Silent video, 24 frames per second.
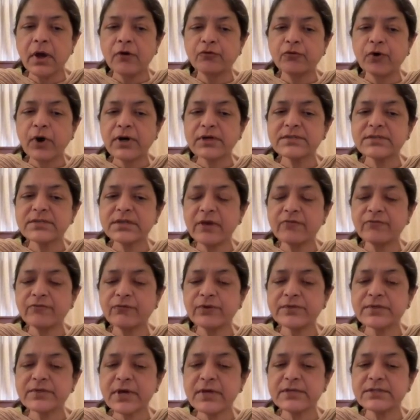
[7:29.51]
Foxy
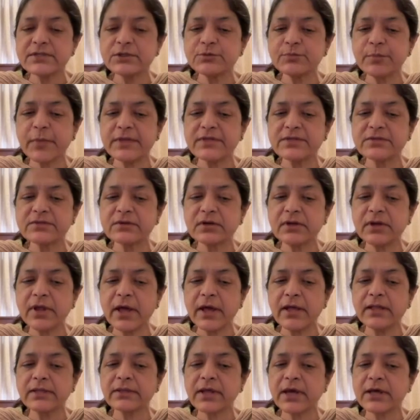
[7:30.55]
emphasizes menstrual
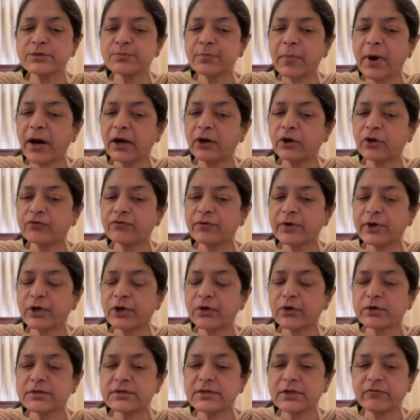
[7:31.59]
health as part of
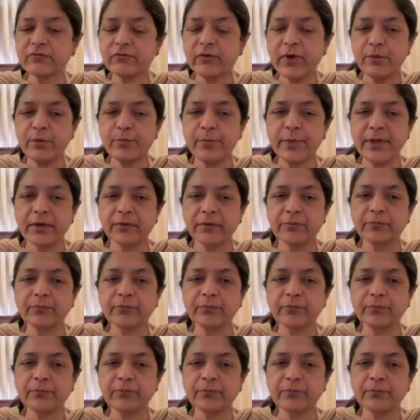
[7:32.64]
adolescent well-being.